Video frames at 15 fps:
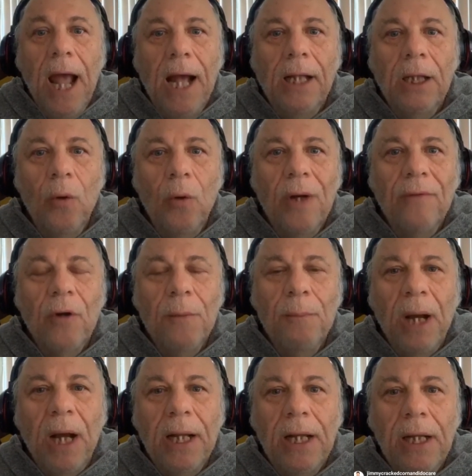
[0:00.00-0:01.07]
Hello,
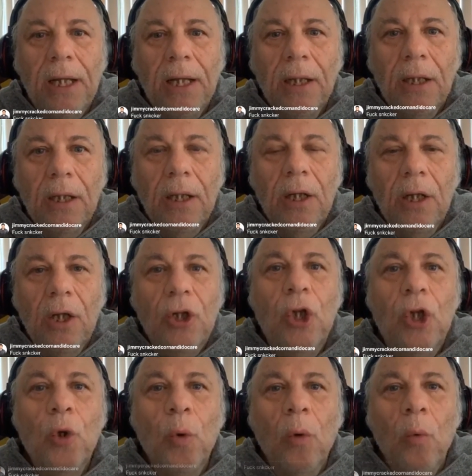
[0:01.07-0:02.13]
everybody.
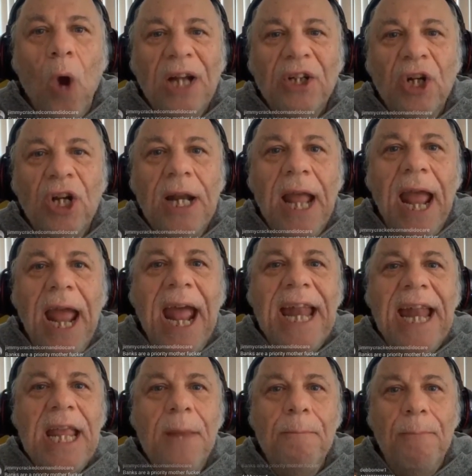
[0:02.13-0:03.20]
You are watching
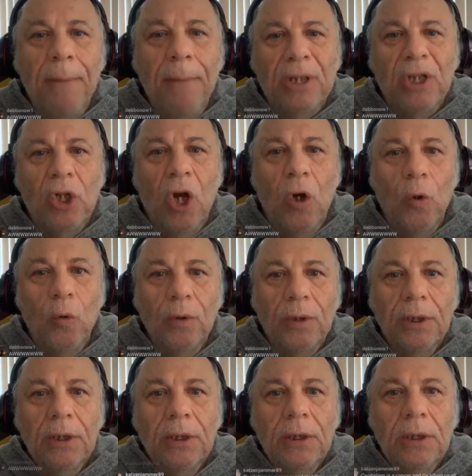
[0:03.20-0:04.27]
Eddie Pepitone,
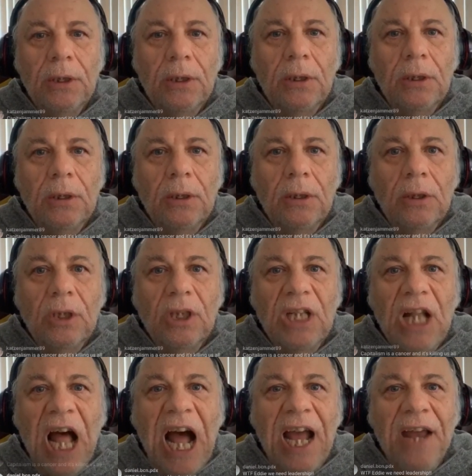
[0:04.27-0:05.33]

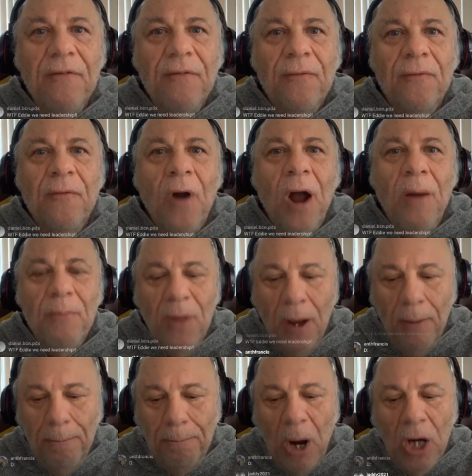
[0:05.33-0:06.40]
live from
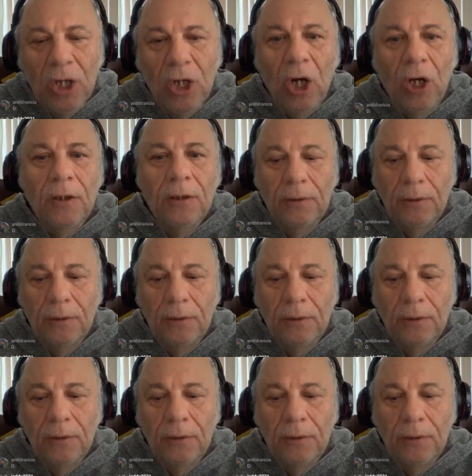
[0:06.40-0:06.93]
the bunker.